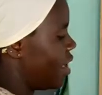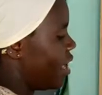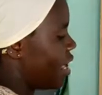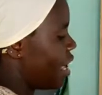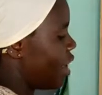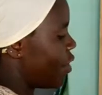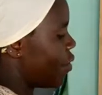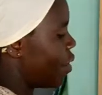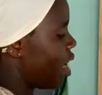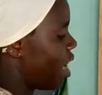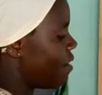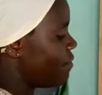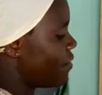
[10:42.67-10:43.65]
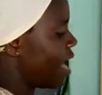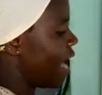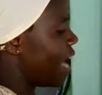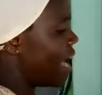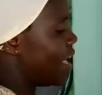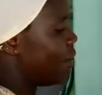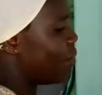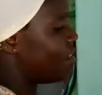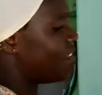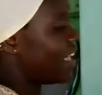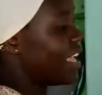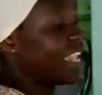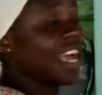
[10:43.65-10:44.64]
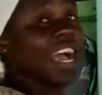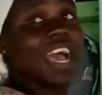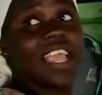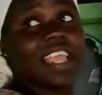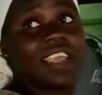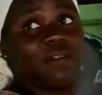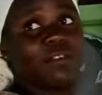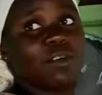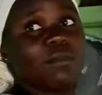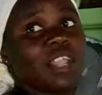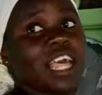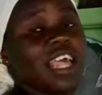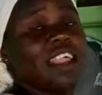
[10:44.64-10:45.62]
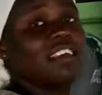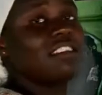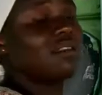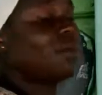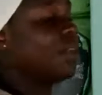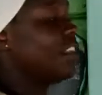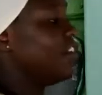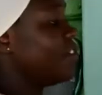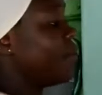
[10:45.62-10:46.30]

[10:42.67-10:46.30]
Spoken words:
Now you have I. We said I from direct speech